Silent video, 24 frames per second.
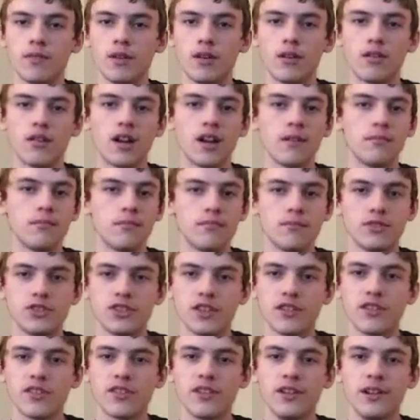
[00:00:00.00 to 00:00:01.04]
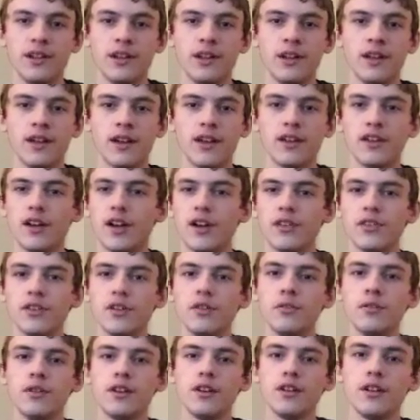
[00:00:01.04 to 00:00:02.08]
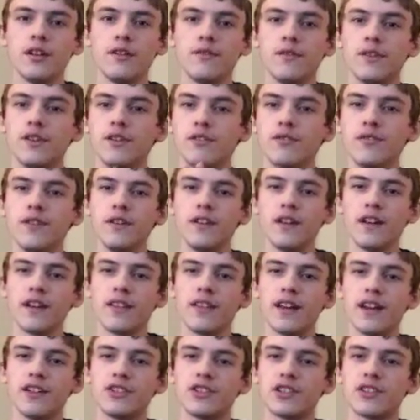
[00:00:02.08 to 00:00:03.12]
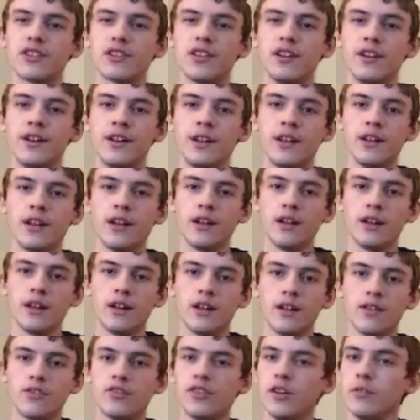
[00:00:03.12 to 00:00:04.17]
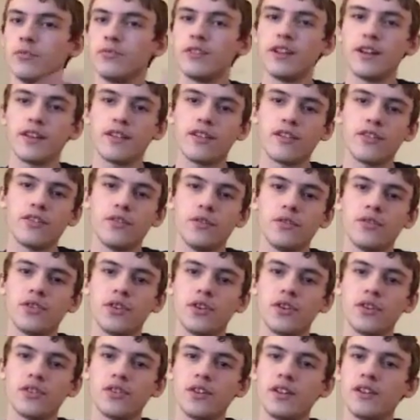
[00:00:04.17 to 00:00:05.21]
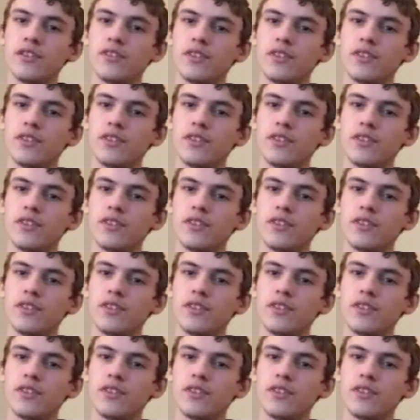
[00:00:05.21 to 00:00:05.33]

Alright? Just, and also, if you do feel like that, just don't take this too seriously.